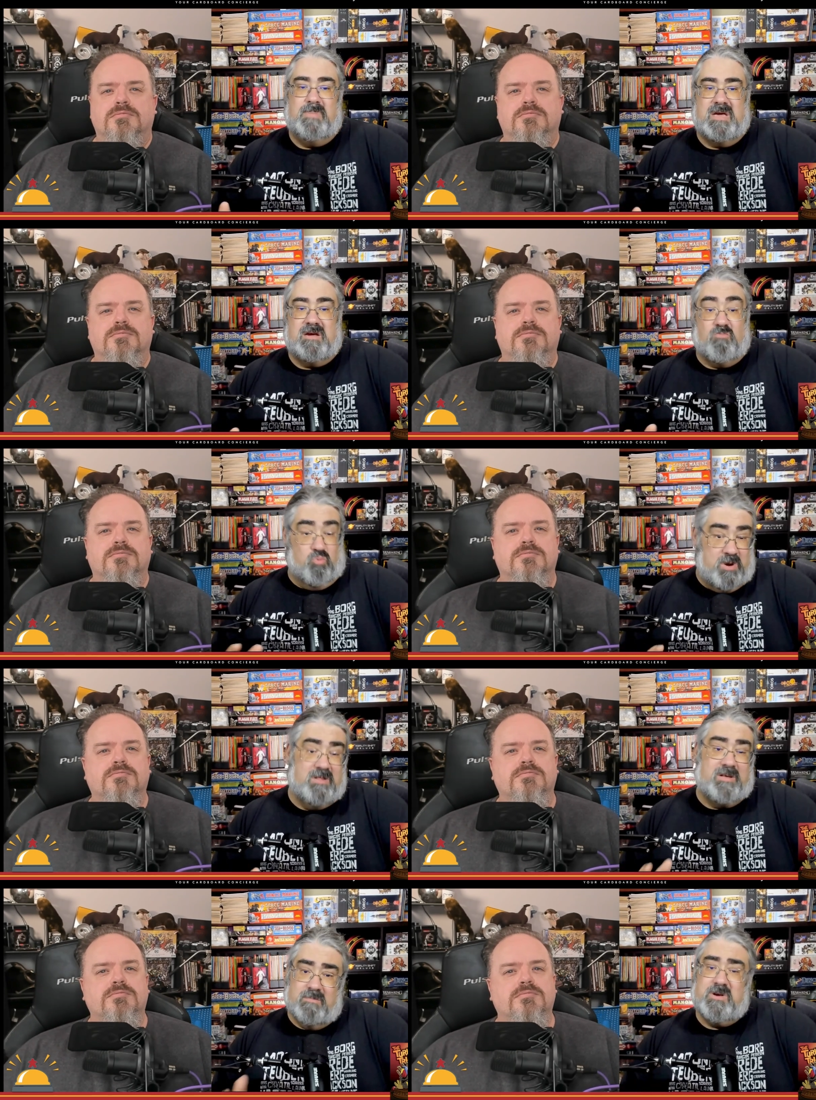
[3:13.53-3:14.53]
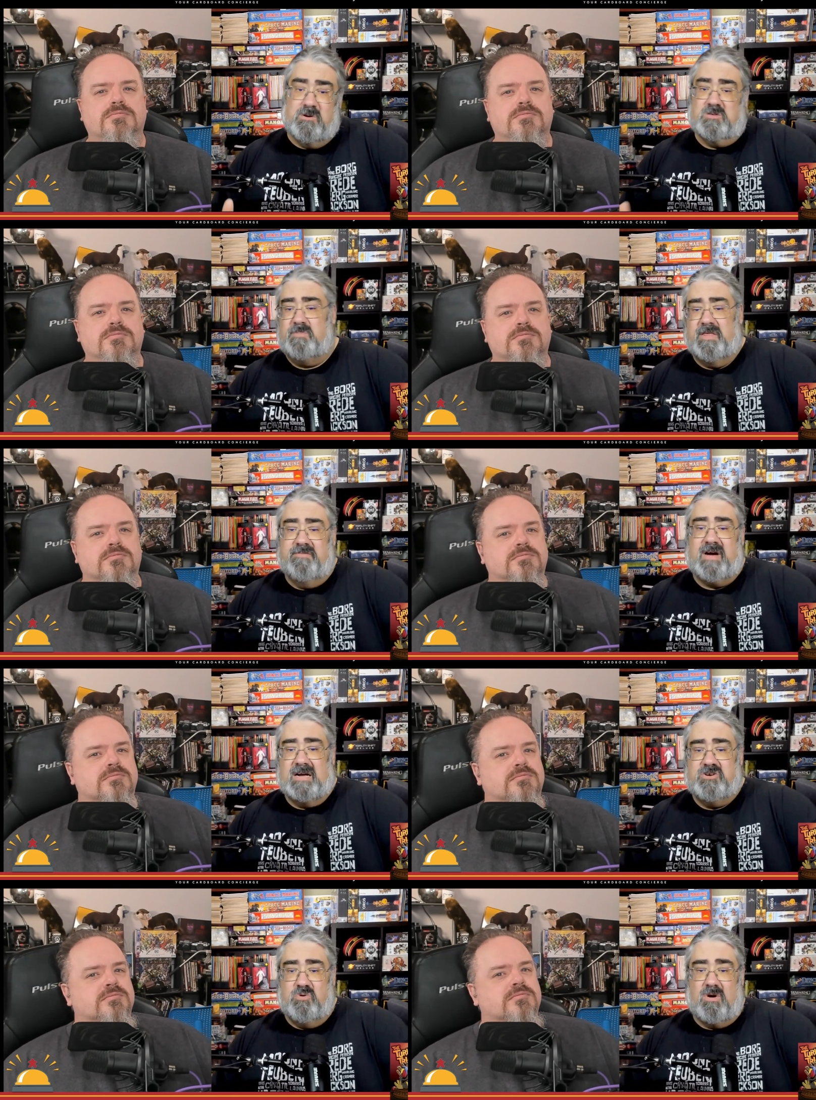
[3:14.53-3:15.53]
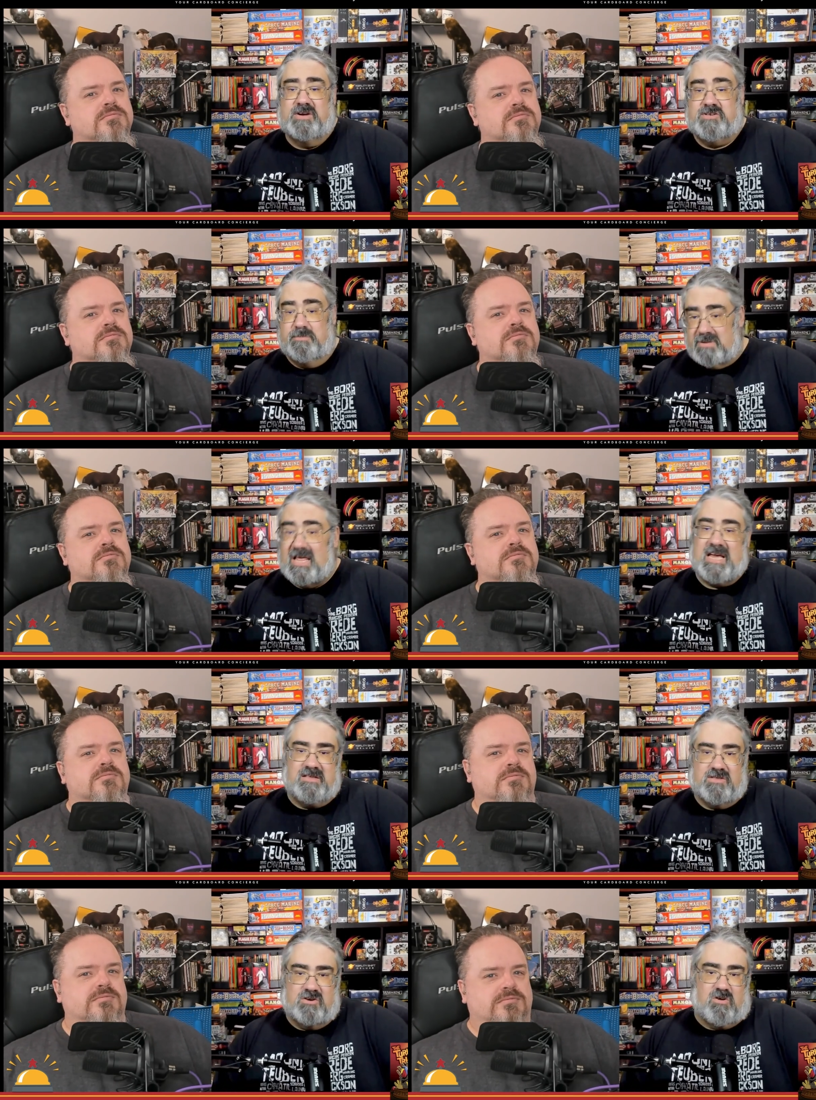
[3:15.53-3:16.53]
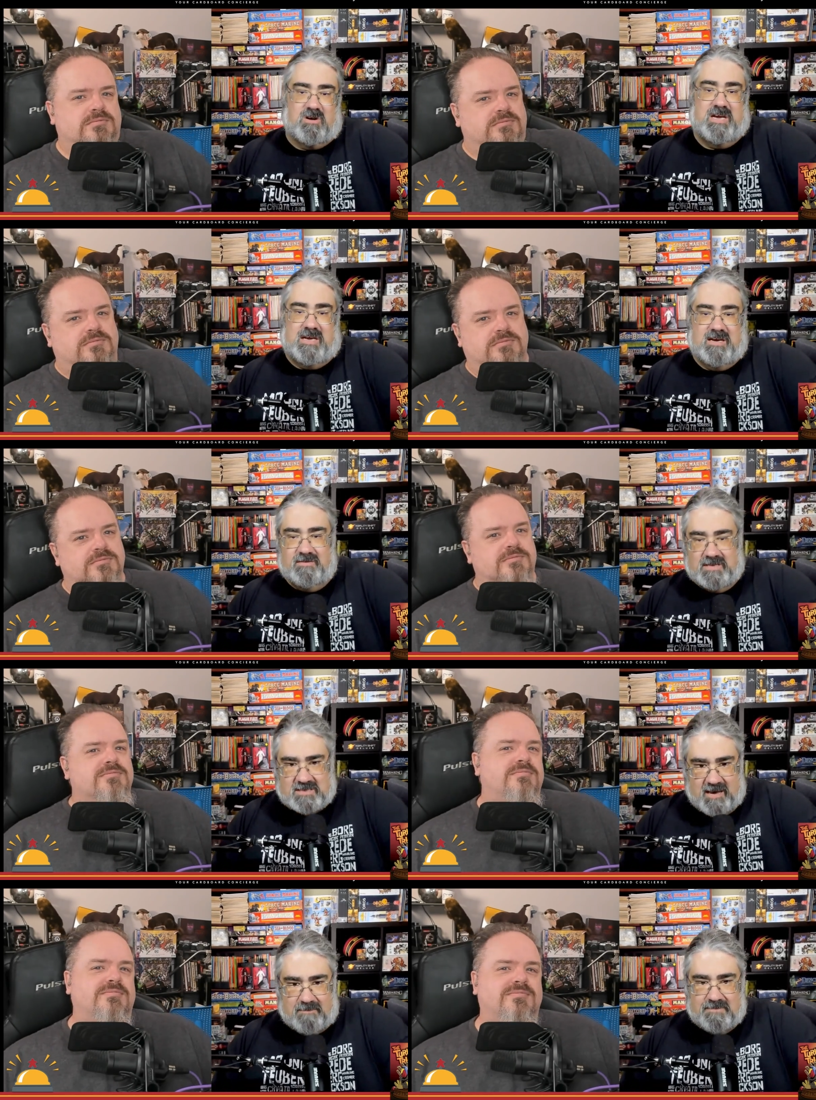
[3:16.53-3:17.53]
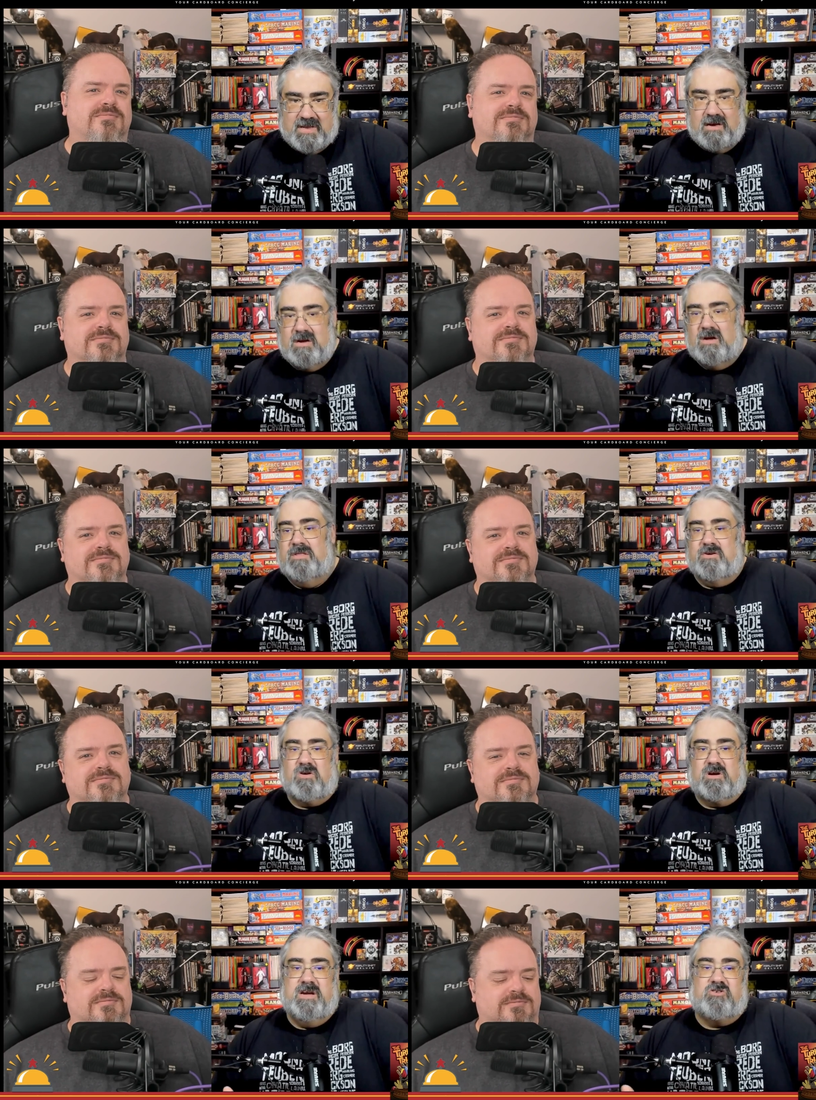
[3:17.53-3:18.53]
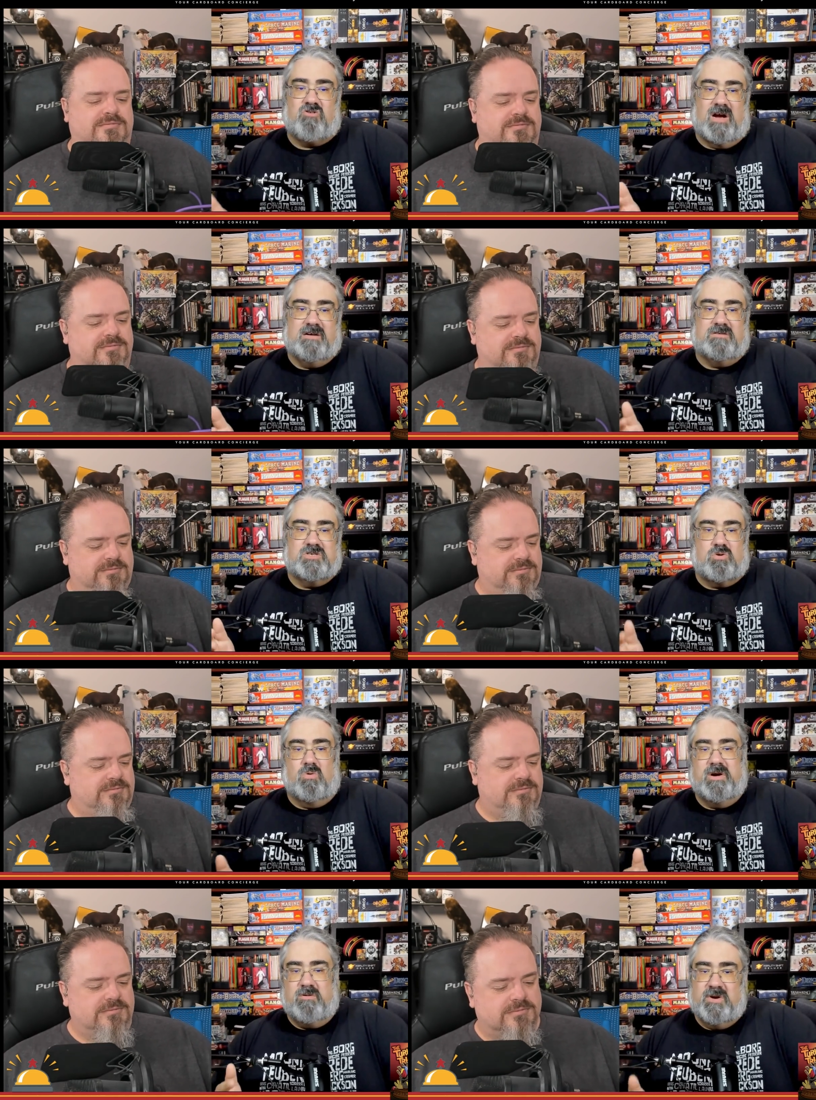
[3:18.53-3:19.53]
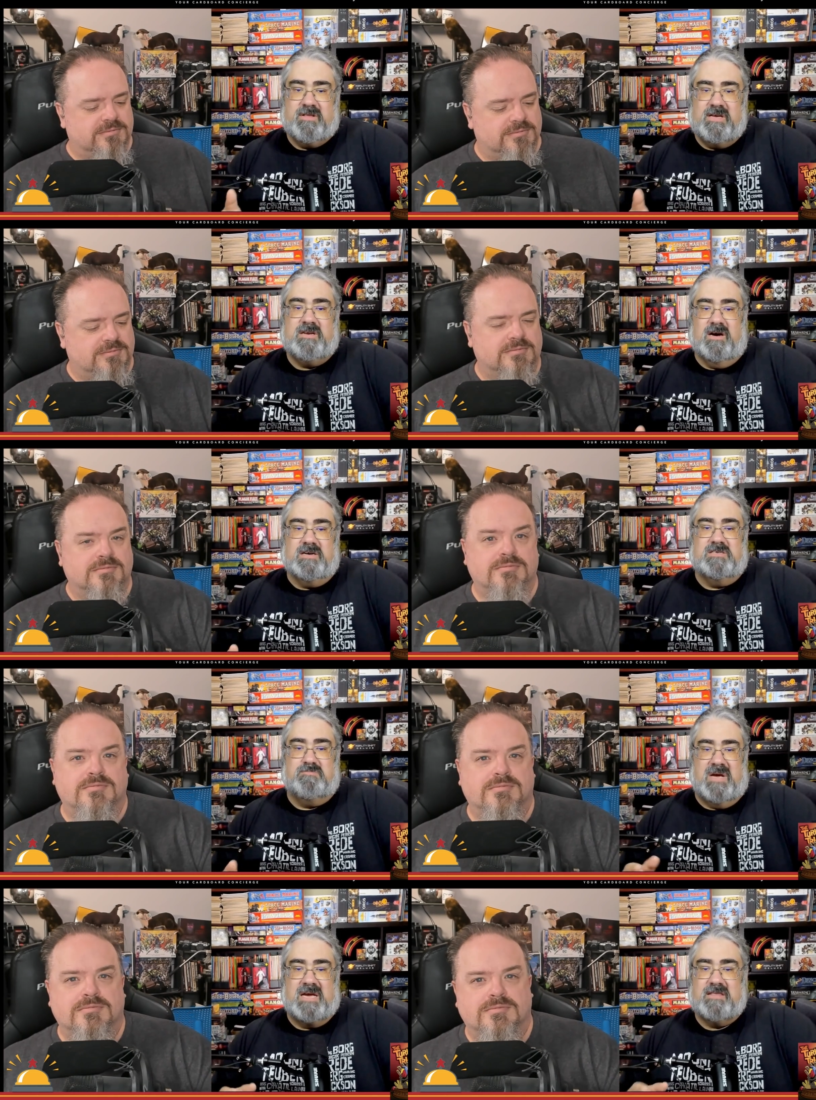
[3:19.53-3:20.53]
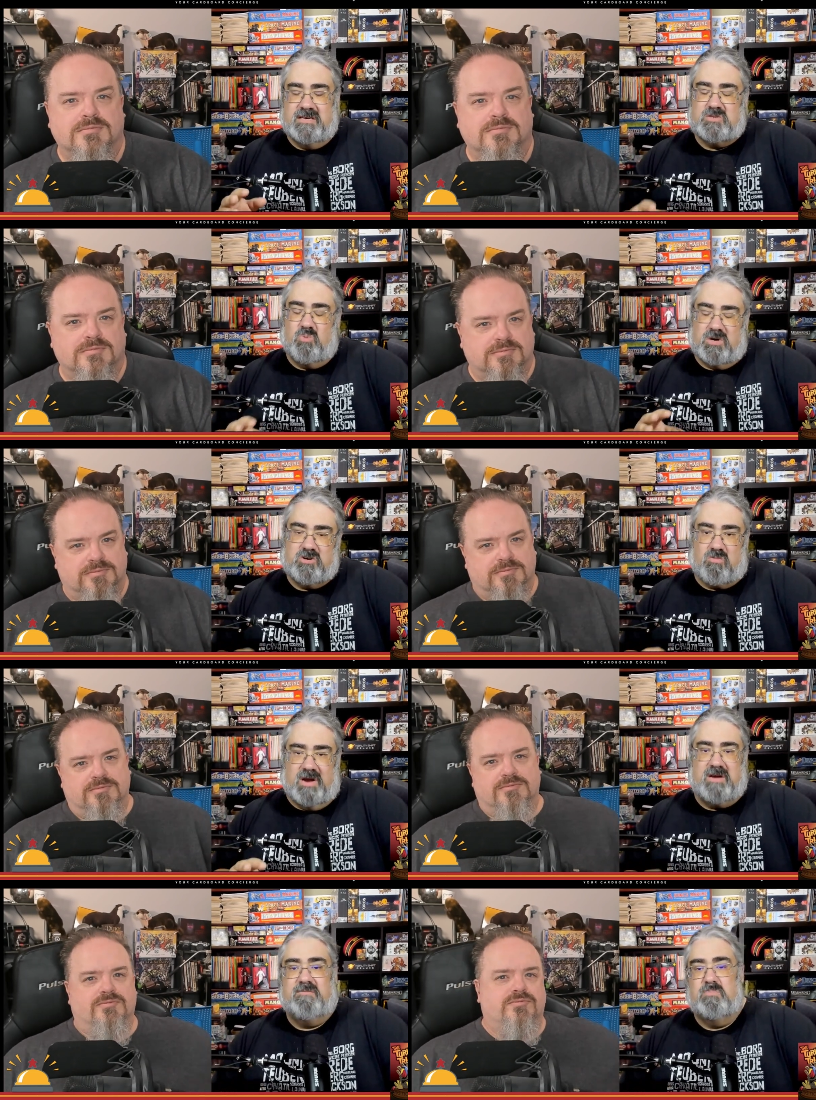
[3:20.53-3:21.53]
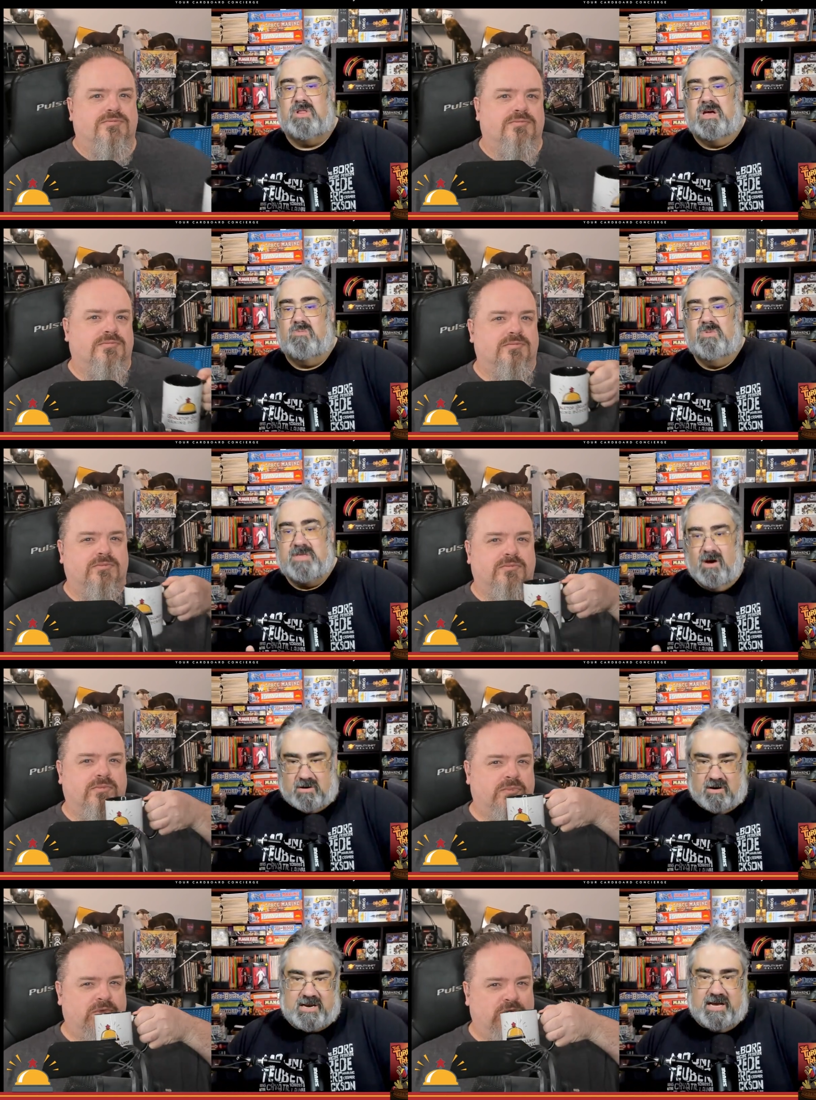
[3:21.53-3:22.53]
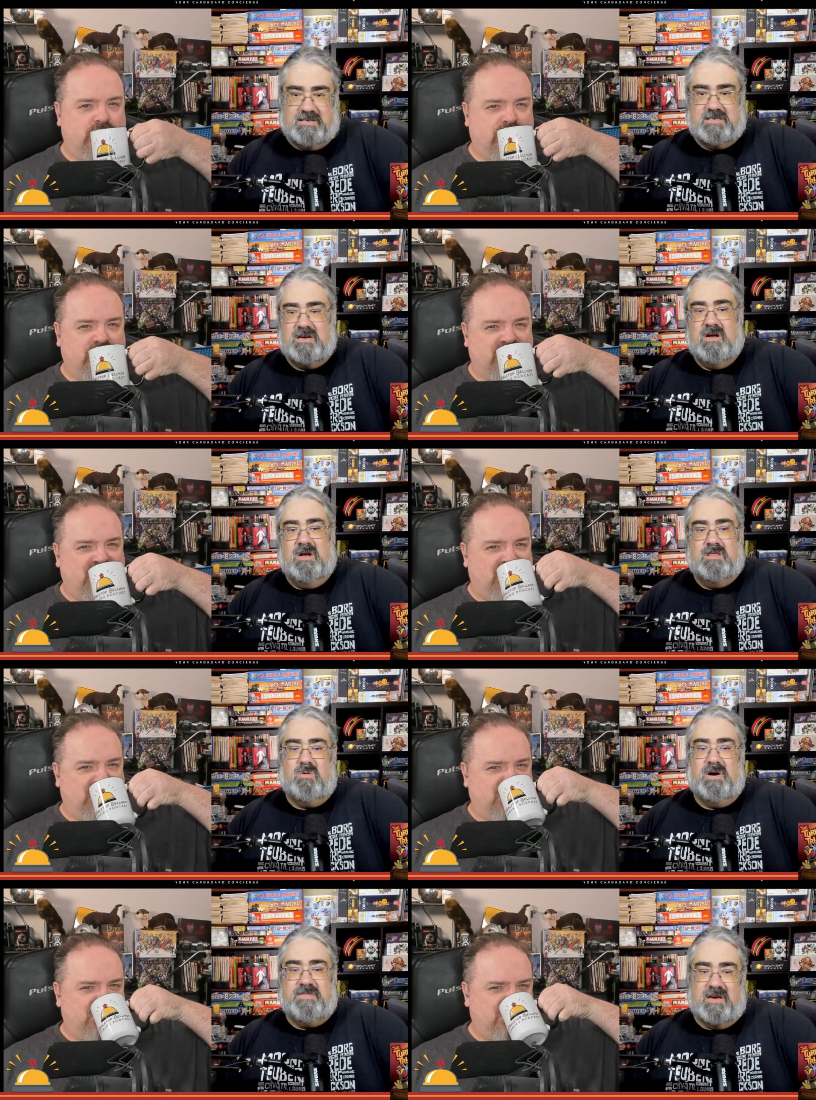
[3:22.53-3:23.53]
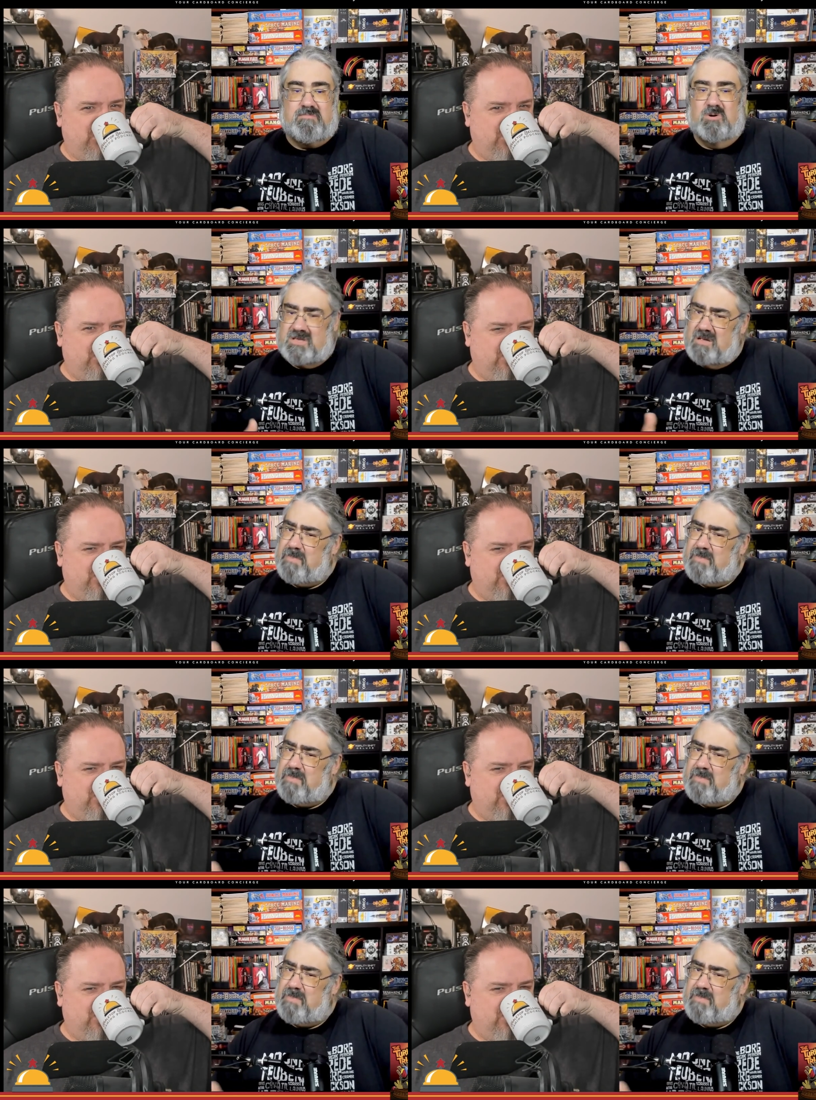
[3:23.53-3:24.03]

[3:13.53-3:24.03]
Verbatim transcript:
Speaker 1: being really amused by the fact you are actually playing the turkey in this game. The turkey trial story really does make this one great for playing with younger kids, though I think most of the